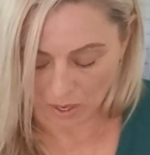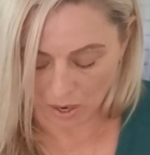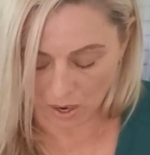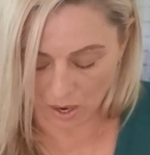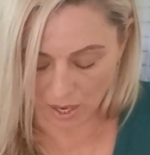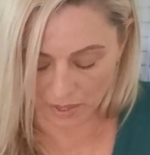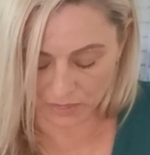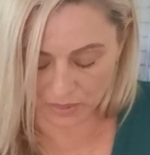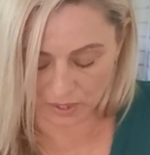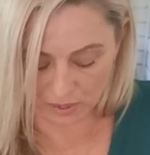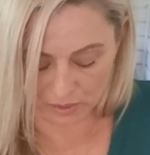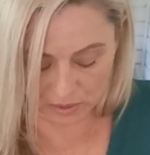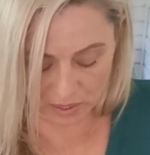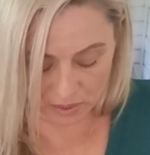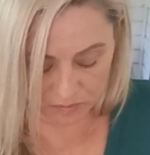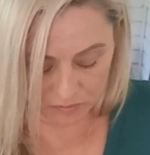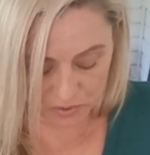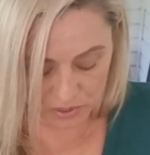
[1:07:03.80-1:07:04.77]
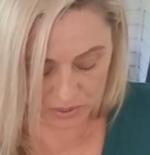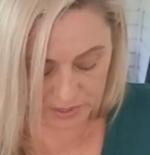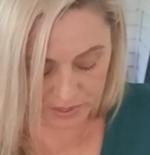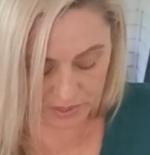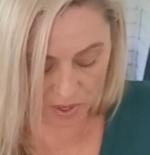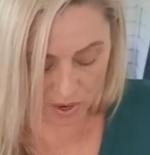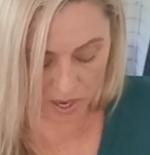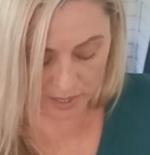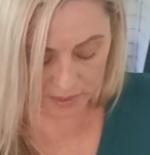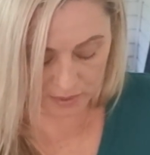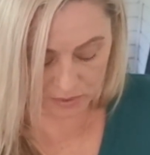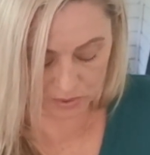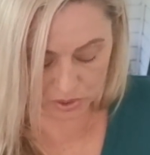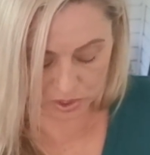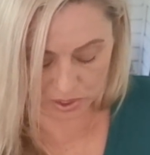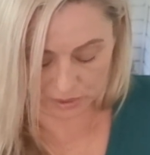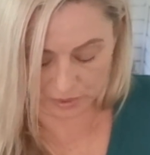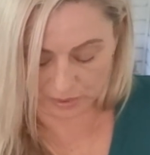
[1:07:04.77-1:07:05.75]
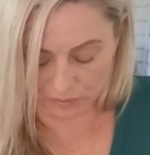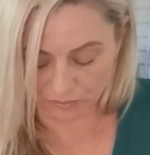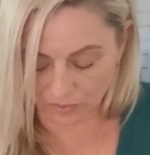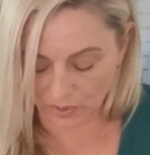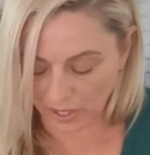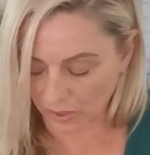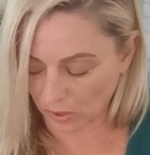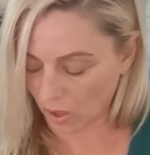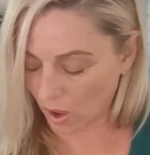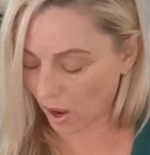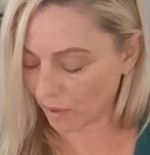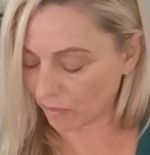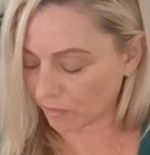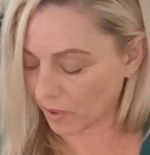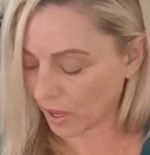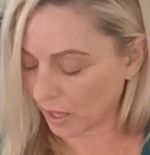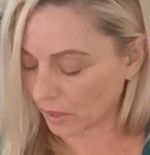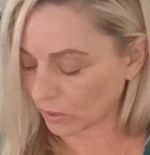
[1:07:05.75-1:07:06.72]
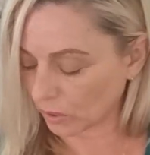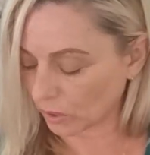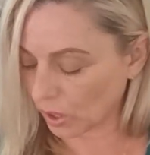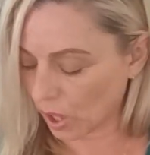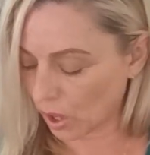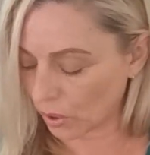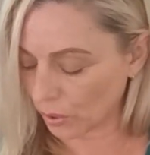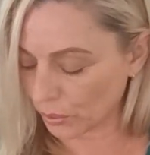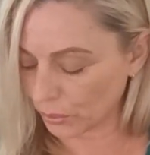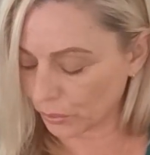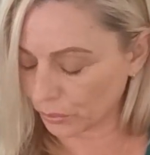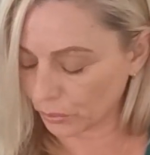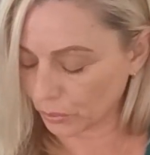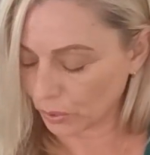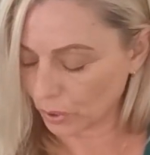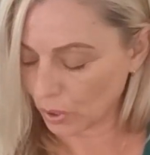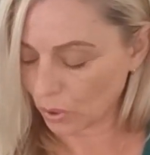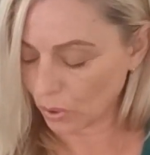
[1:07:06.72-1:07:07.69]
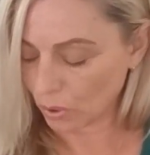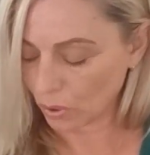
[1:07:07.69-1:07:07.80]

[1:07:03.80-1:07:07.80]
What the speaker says: I think they've decided to live their life out alone